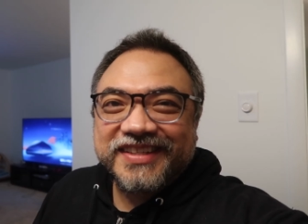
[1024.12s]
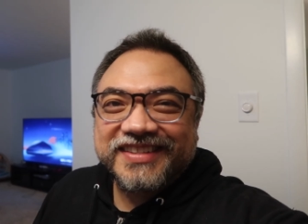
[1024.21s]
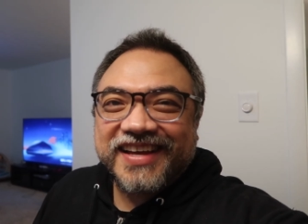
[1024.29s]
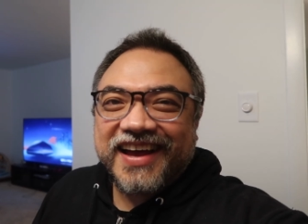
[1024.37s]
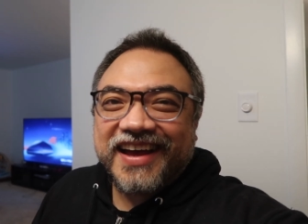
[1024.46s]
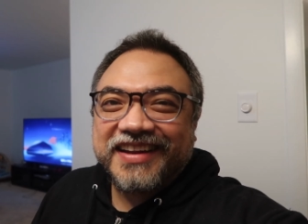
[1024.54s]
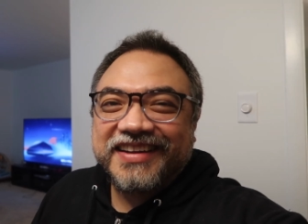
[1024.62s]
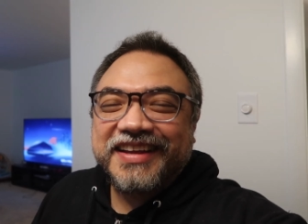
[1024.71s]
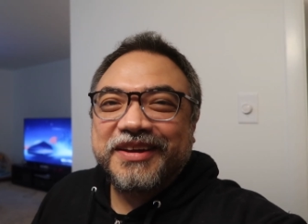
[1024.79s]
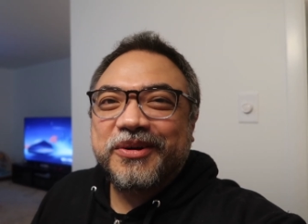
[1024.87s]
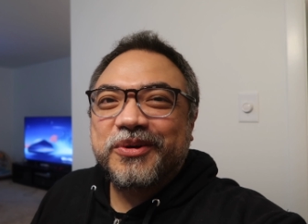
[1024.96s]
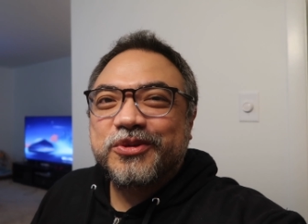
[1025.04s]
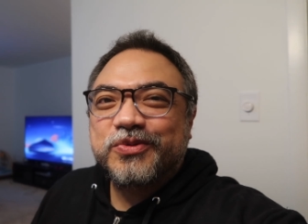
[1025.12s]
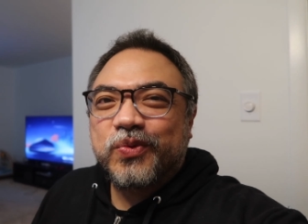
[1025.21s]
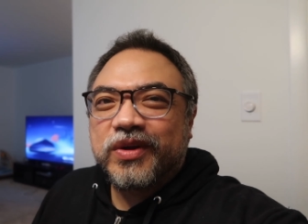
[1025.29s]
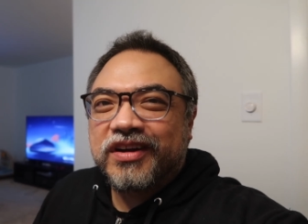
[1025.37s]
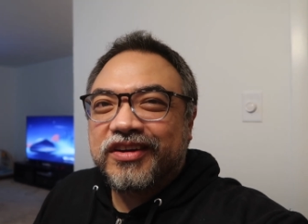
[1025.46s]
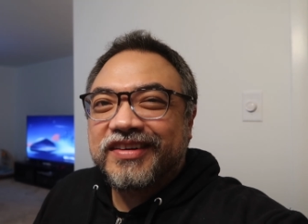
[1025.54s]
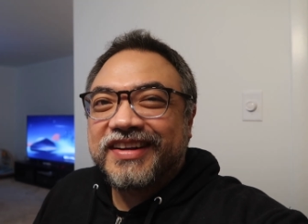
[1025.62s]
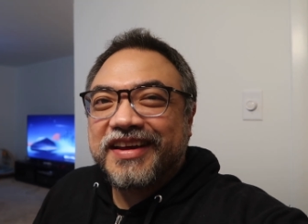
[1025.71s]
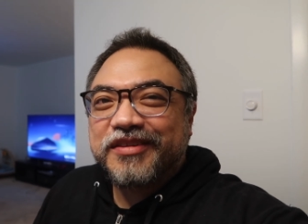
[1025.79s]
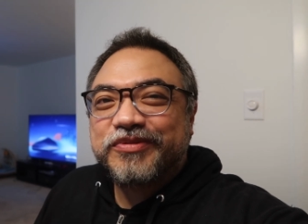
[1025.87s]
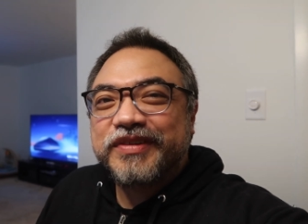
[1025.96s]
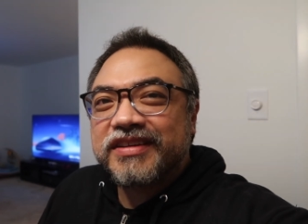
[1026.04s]
just had Nico's
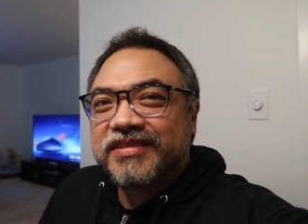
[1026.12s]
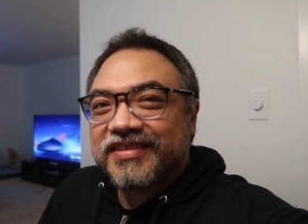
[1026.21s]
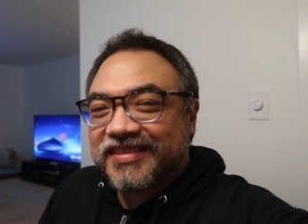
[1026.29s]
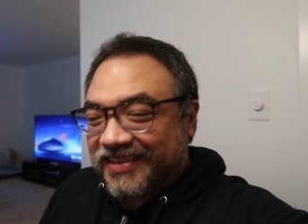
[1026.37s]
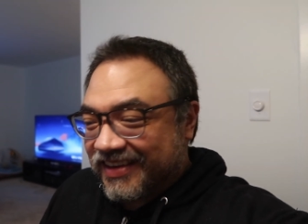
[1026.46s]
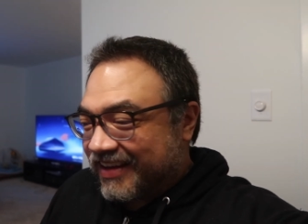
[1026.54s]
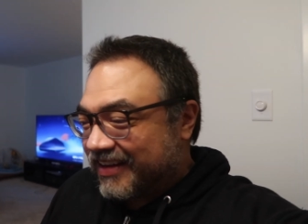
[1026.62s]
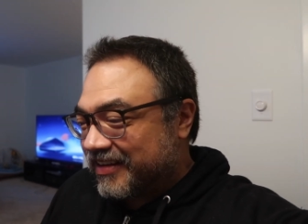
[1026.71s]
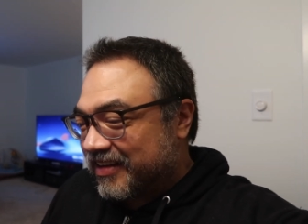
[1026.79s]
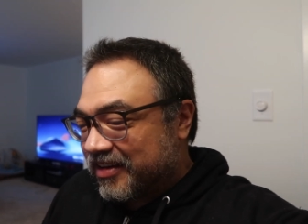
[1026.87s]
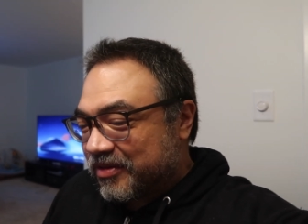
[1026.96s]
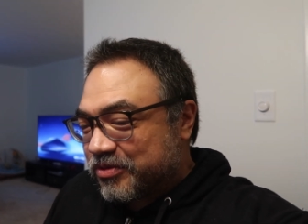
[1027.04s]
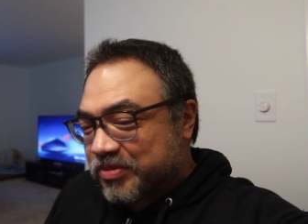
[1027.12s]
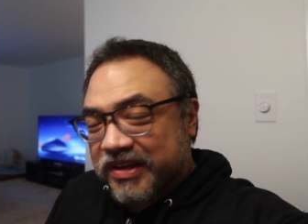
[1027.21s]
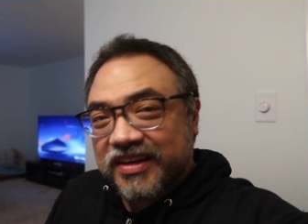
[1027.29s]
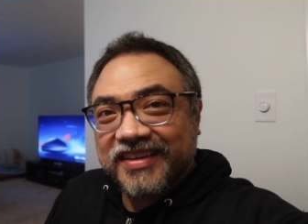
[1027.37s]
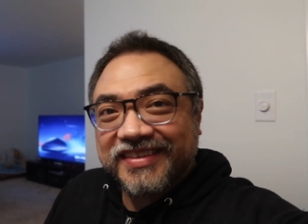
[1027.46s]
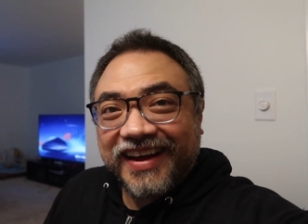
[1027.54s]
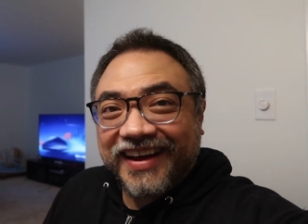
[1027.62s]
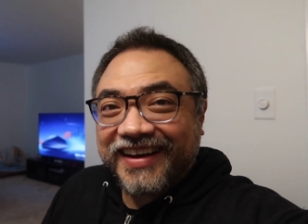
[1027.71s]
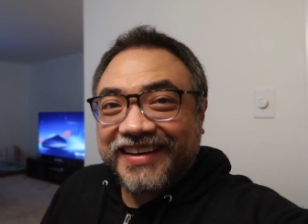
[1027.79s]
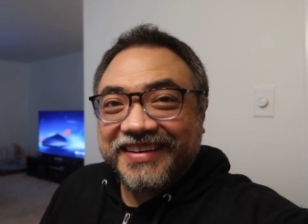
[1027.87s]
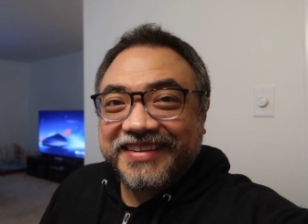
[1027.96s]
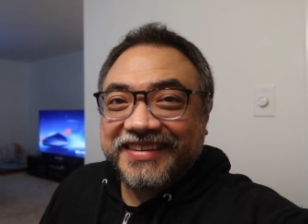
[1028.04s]
100-day feast, and it was pretty good.
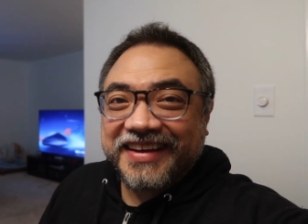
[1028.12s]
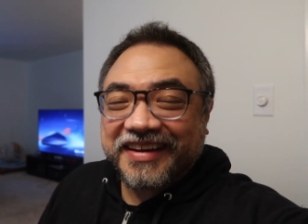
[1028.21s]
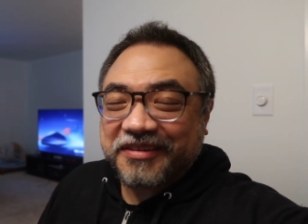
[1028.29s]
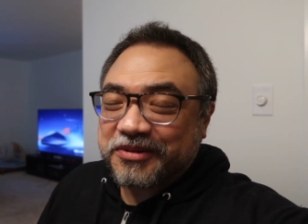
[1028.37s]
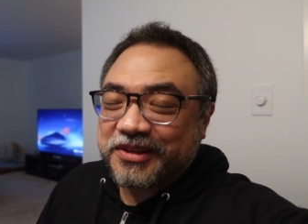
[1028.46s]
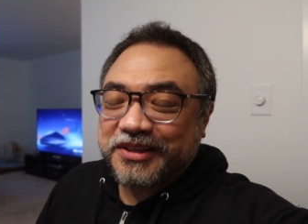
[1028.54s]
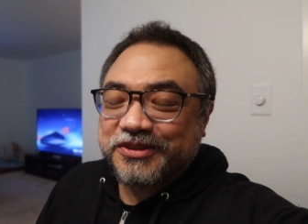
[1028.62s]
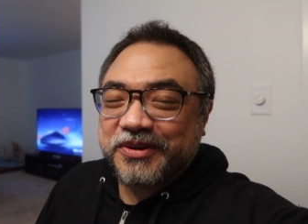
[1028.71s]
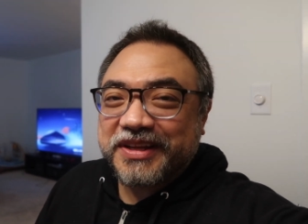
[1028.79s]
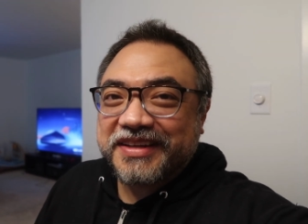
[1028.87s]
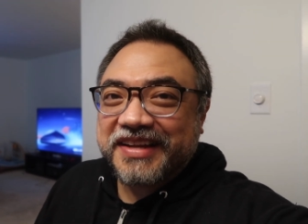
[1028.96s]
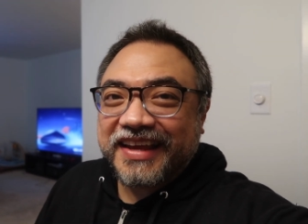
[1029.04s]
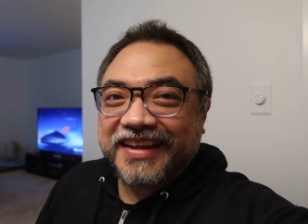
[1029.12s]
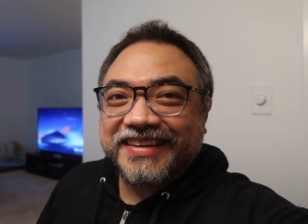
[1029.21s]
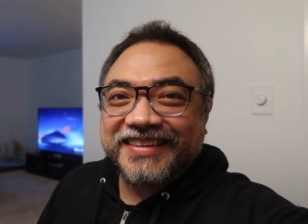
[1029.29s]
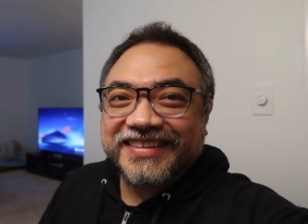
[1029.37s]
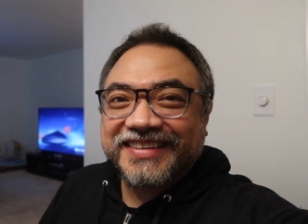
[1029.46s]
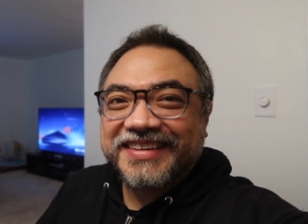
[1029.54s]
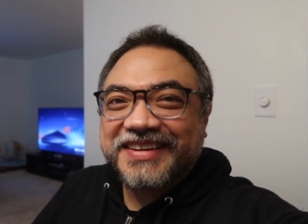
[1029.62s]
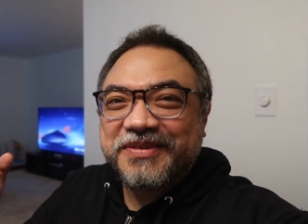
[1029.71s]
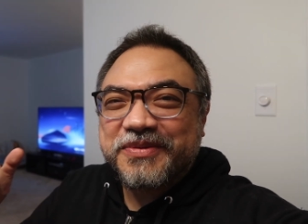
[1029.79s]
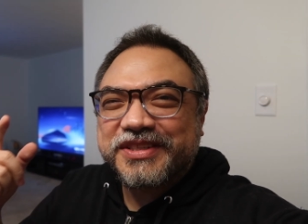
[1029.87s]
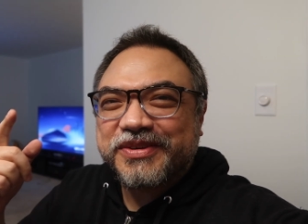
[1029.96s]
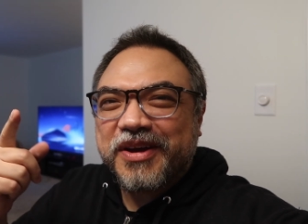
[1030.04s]
I really enjoyed it, and
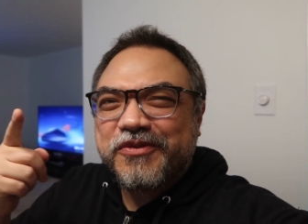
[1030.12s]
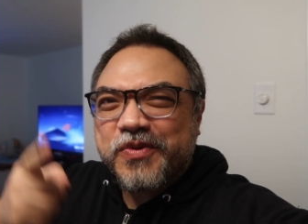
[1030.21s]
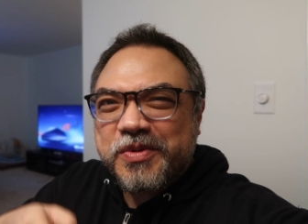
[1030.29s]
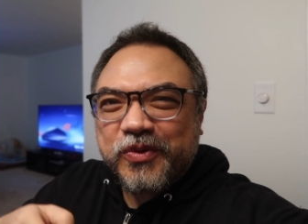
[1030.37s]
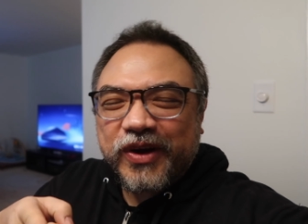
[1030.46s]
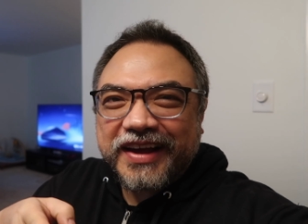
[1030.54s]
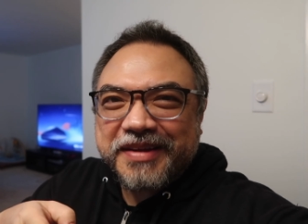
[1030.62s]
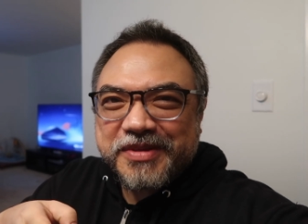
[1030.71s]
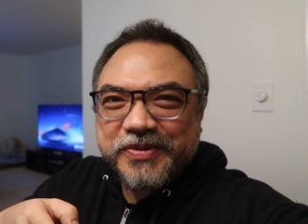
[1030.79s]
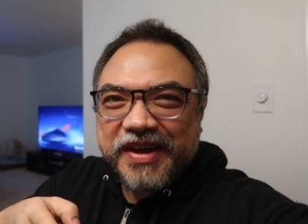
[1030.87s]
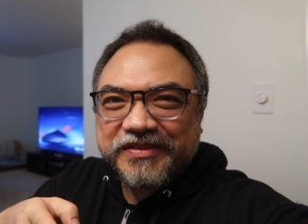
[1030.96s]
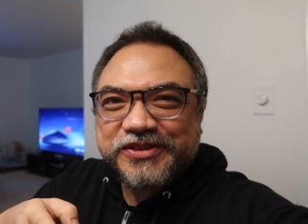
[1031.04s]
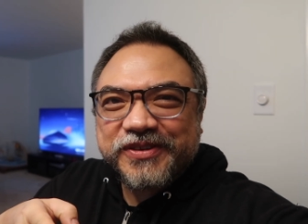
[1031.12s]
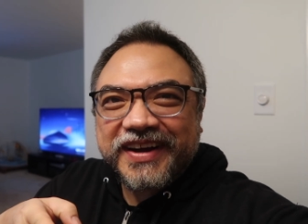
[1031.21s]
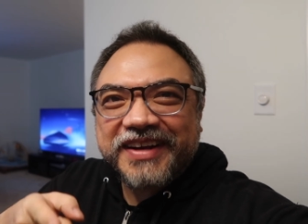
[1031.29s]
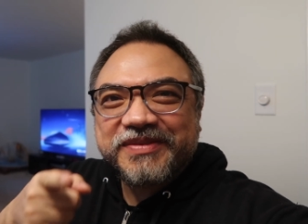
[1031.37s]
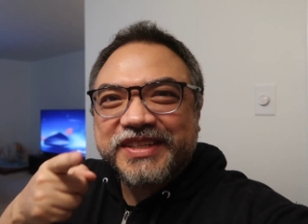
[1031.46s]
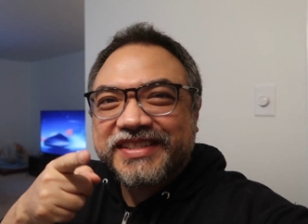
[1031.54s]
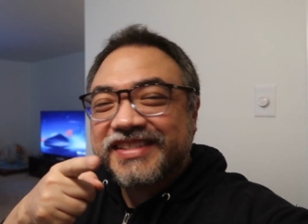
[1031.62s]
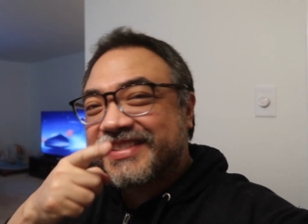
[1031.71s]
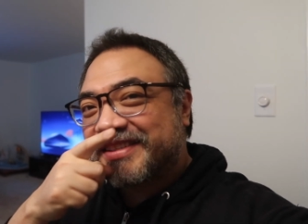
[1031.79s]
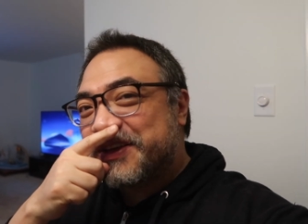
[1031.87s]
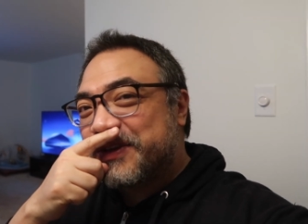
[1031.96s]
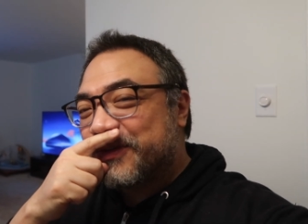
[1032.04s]
we still have one more item that we haven't tried, which
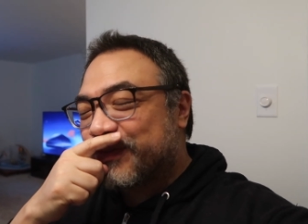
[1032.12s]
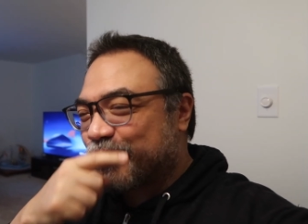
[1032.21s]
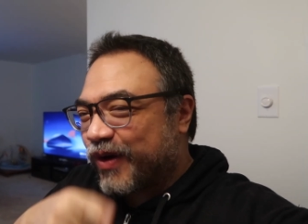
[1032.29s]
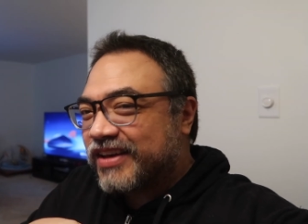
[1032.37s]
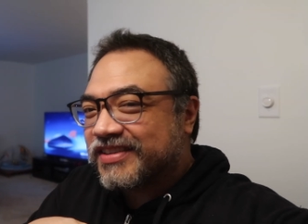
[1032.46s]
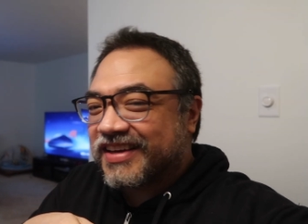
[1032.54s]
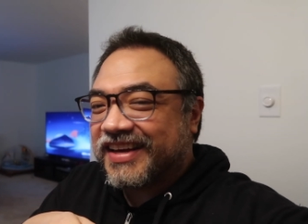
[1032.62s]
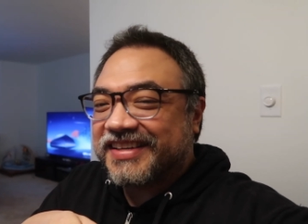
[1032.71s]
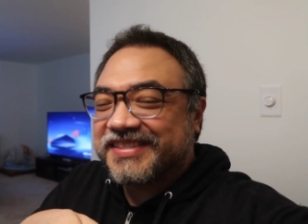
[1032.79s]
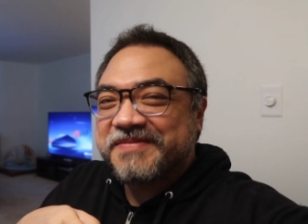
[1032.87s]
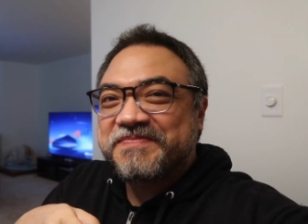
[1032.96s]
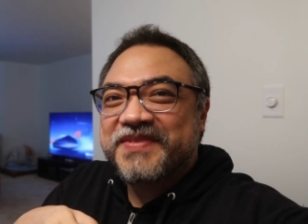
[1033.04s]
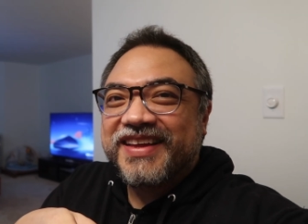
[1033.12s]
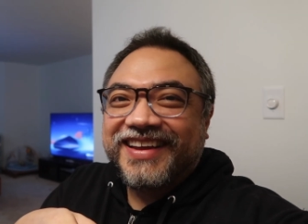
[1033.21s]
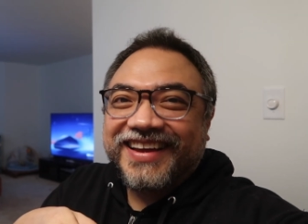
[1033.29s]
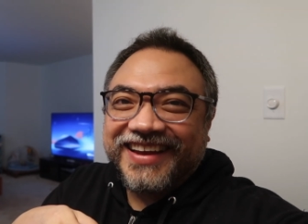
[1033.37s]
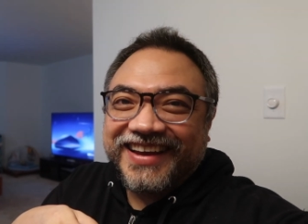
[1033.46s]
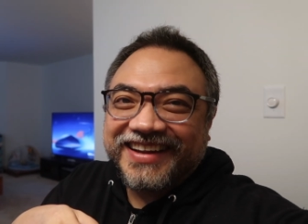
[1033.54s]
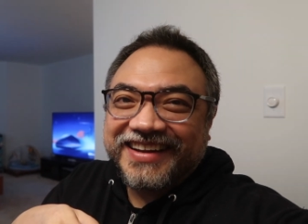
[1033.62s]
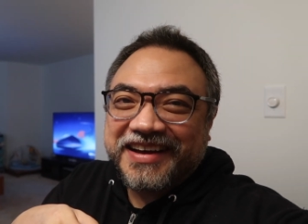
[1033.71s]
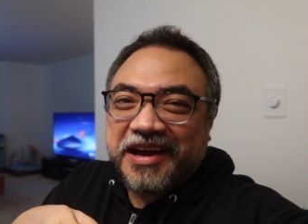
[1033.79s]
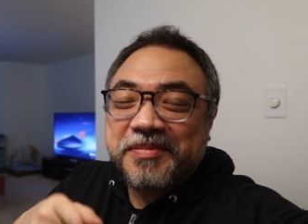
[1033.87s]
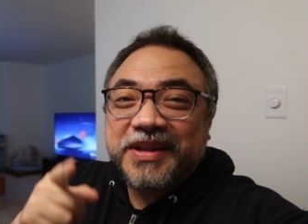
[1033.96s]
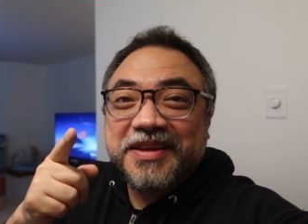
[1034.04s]
is the rice cakes. And
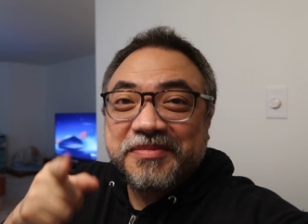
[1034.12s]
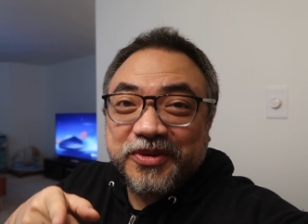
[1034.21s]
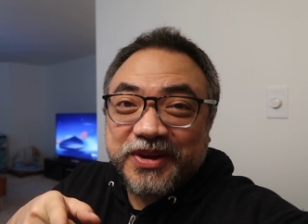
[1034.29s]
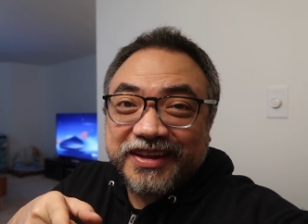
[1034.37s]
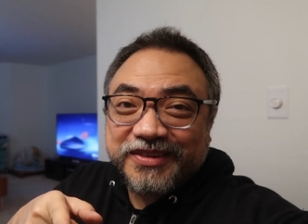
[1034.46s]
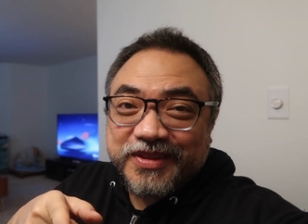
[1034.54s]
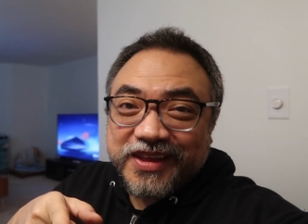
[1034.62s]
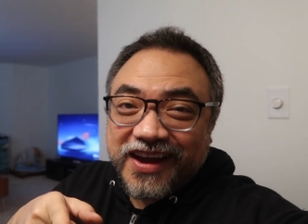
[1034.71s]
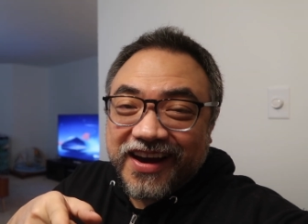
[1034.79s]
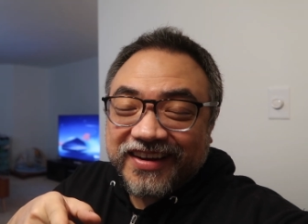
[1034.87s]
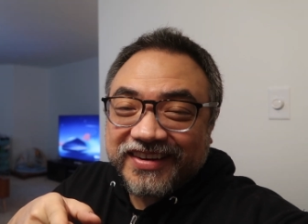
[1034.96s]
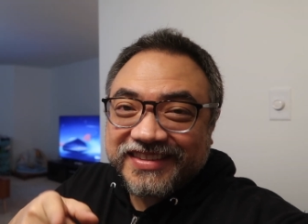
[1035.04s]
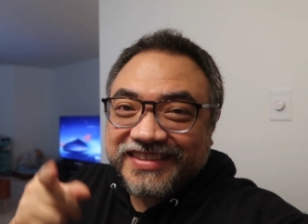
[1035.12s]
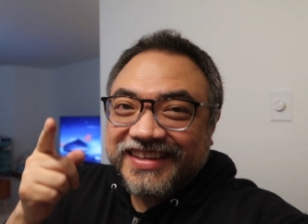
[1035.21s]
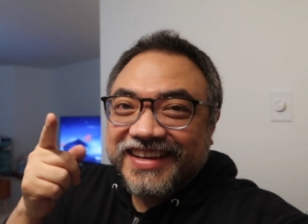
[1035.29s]
I'm gonna let Maria do the honors